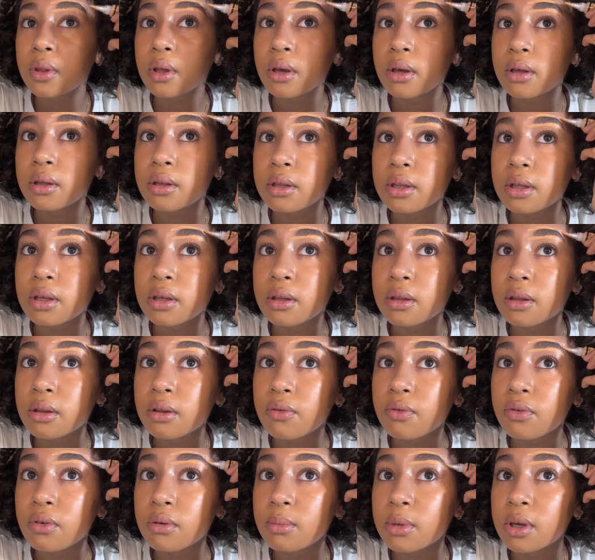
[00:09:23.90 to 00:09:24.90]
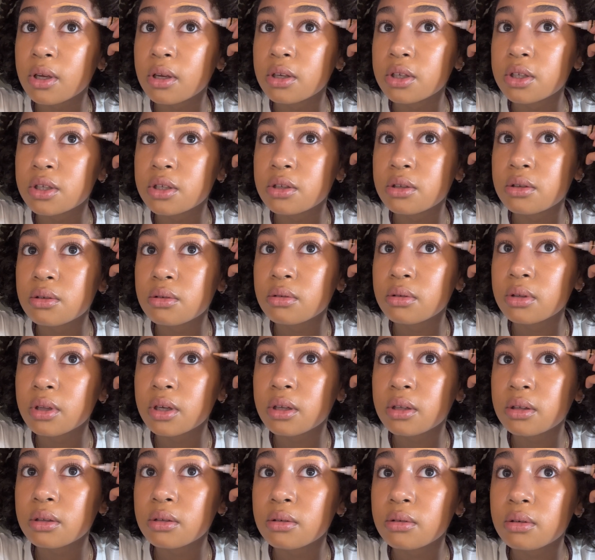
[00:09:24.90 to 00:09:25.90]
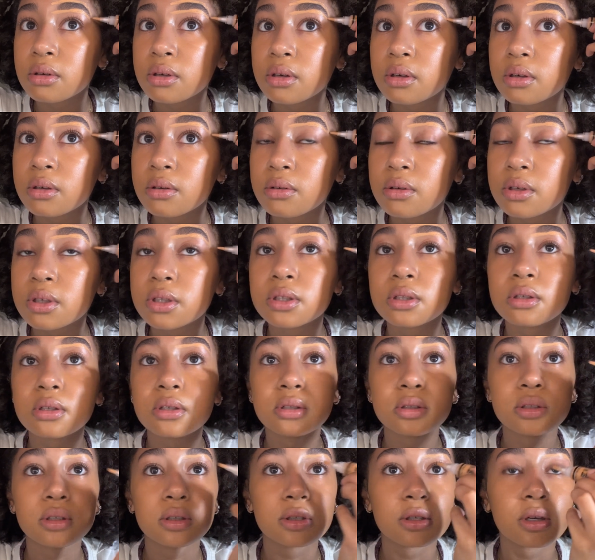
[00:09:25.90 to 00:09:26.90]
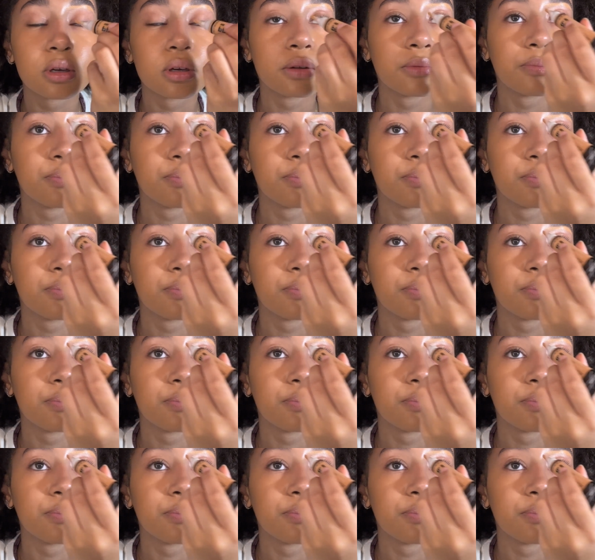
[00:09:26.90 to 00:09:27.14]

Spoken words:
it's easy for me to just do like little cut crease lines like that.